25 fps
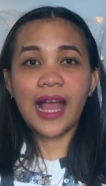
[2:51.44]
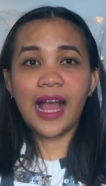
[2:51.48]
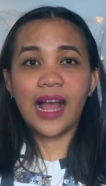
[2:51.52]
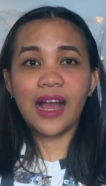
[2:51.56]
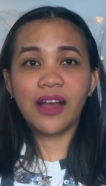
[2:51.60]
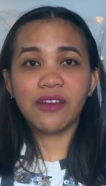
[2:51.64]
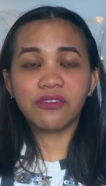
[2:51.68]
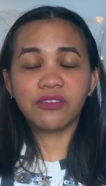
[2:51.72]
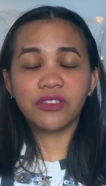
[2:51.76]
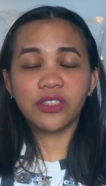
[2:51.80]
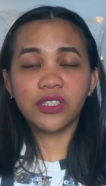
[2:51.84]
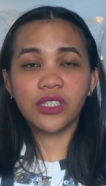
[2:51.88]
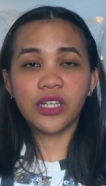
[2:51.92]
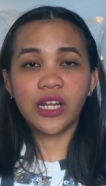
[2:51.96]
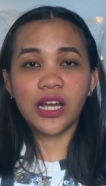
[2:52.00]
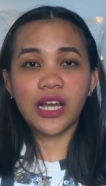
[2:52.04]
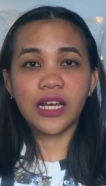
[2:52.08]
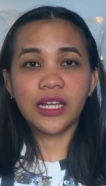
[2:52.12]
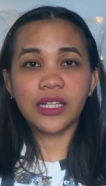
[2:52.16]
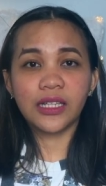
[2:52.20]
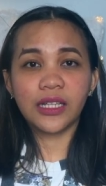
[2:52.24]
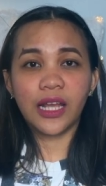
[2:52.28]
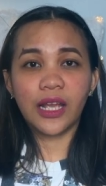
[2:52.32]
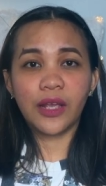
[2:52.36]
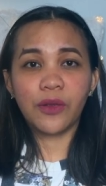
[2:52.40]
After
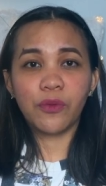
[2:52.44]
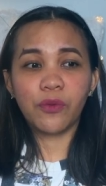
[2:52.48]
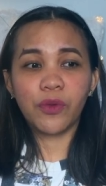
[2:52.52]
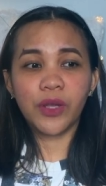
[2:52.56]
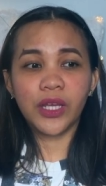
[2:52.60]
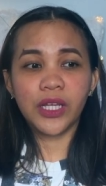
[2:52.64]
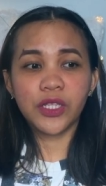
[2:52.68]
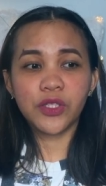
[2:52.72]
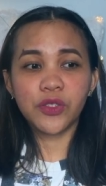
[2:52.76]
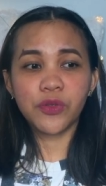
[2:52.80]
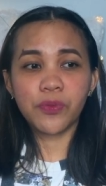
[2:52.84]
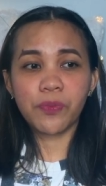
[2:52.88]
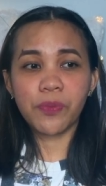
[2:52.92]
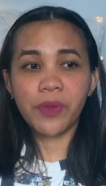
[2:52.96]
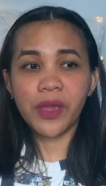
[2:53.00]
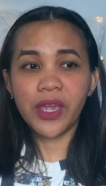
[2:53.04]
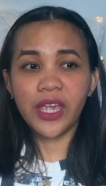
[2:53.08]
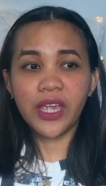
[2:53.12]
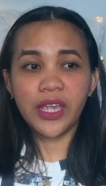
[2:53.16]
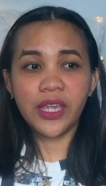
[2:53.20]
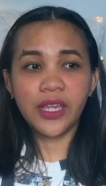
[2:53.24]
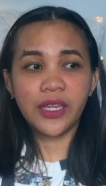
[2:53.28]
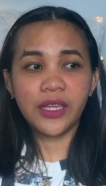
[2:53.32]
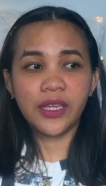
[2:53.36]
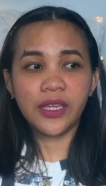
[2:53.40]
that, I went to
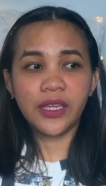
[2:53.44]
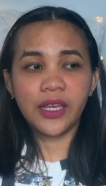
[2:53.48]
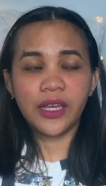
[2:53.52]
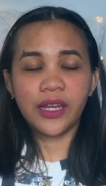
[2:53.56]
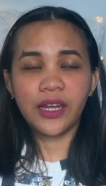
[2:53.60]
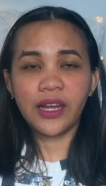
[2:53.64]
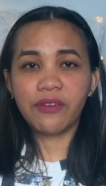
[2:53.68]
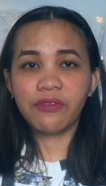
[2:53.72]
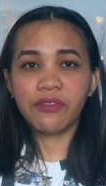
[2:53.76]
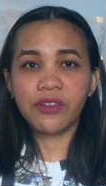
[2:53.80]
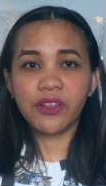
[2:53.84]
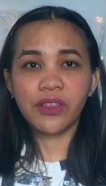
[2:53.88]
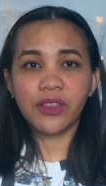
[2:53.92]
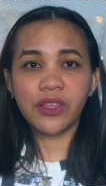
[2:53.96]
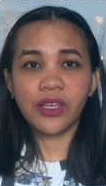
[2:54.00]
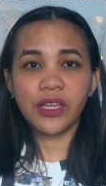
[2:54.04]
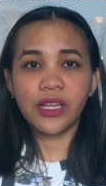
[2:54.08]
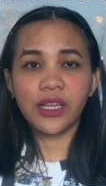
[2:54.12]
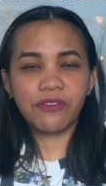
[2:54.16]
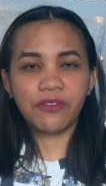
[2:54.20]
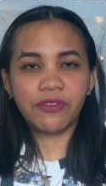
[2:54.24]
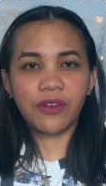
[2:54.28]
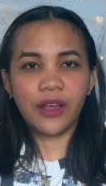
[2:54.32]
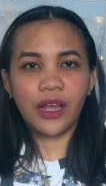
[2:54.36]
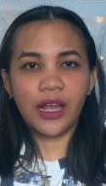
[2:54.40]
pay and everything.